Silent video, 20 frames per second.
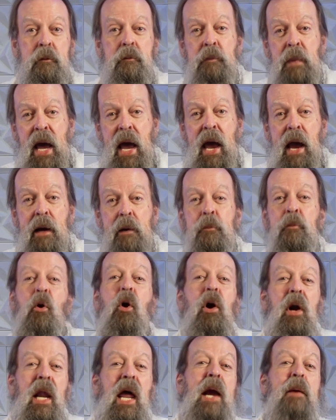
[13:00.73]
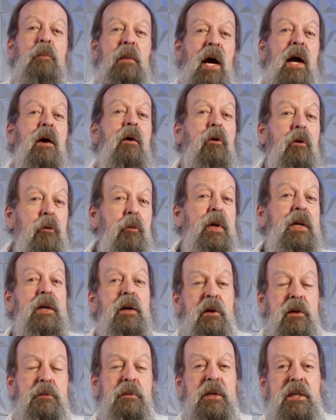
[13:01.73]
Mac, more like my old
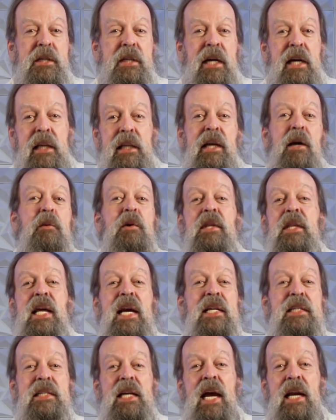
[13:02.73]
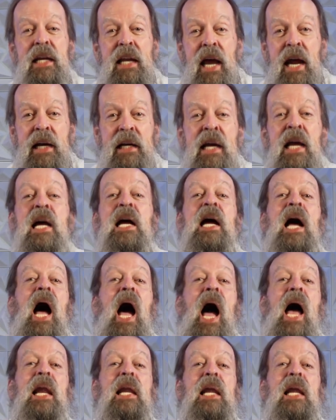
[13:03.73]
Windows machine. There were things I liked. I